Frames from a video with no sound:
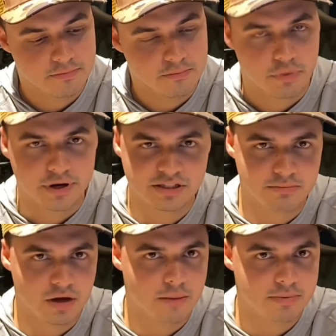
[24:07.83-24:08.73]
brings
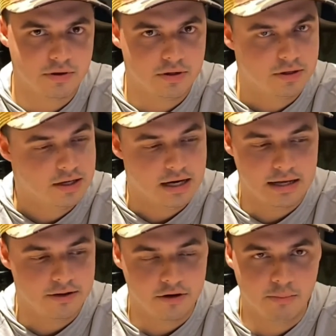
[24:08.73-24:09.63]
them up.
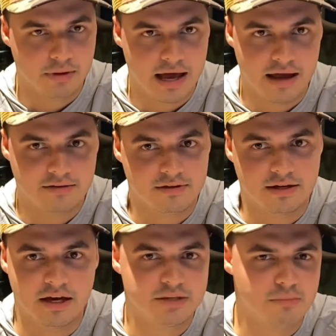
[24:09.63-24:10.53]
And they're a blast. I
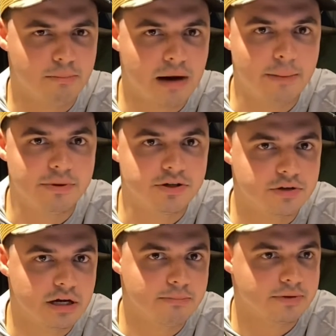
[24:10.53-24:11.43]
catch them on popping
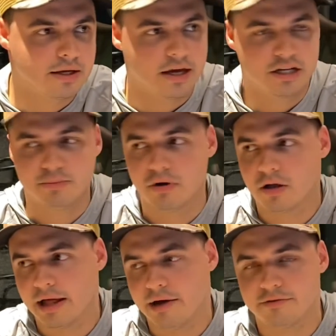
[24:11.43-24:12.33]
shrimp, catch them on
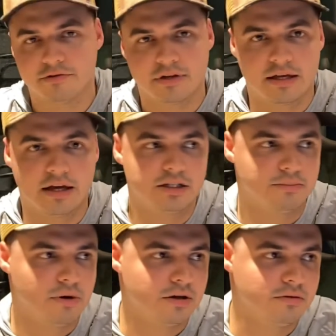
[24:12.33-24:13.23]
clousers, I catch
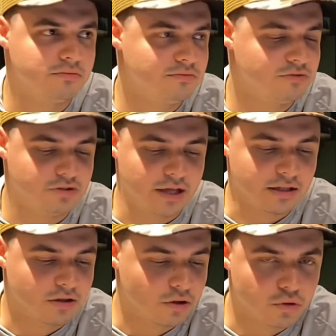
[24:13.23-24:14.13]
them on
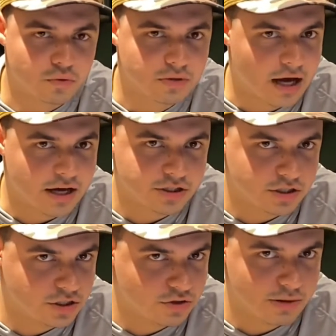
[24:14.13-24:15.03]
like little
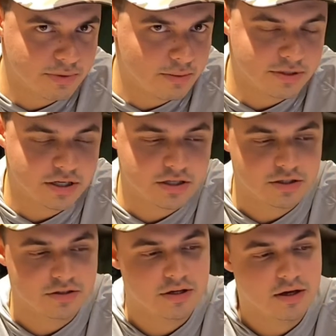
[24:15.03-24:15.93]
gotcha shrimp
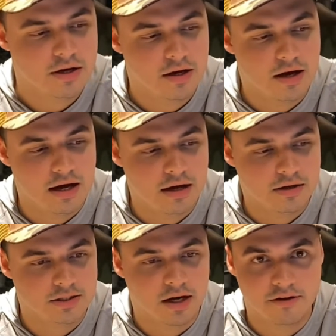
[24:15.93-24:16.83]
imitations.
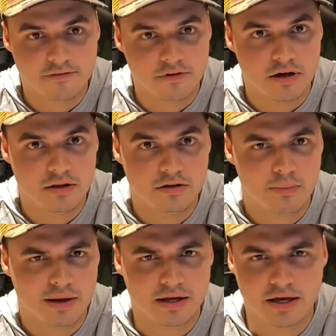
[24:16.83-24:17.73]
Ton of fun. You
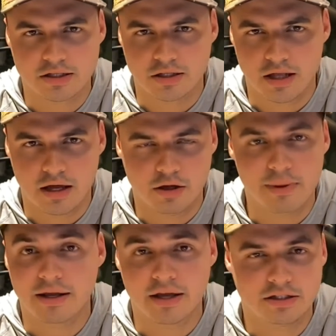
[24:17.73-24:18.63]
might not catch a lot. You
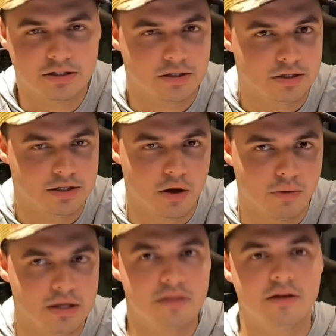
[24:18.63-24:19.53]
might not catch
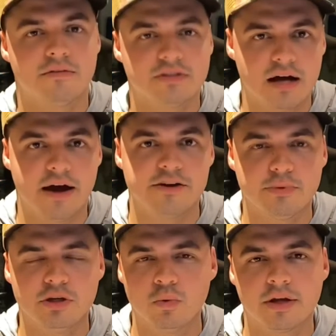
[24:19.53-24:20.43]
anything of size,
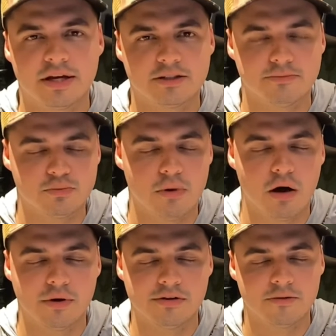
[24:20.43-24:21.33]
but you will catch some
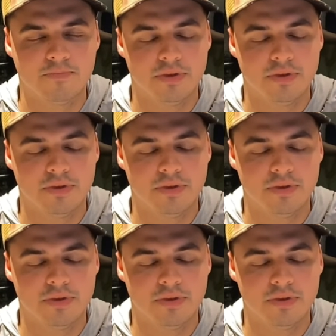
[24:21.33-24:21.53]
small ones,